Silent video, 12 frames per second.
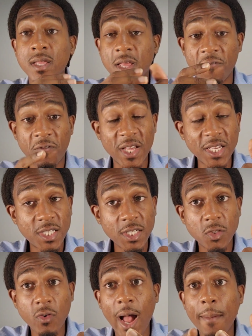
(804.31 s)

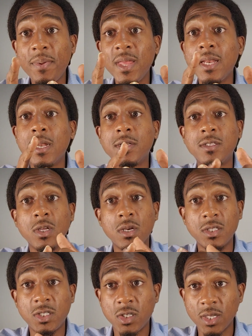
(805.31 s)
Inflation dropping,
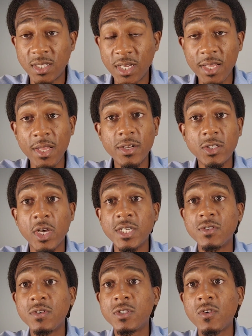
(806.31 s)
the 10-year
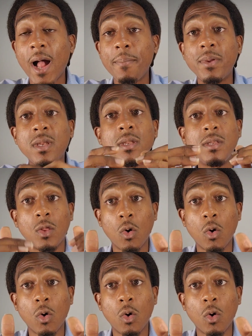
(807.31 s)
treasury dropping,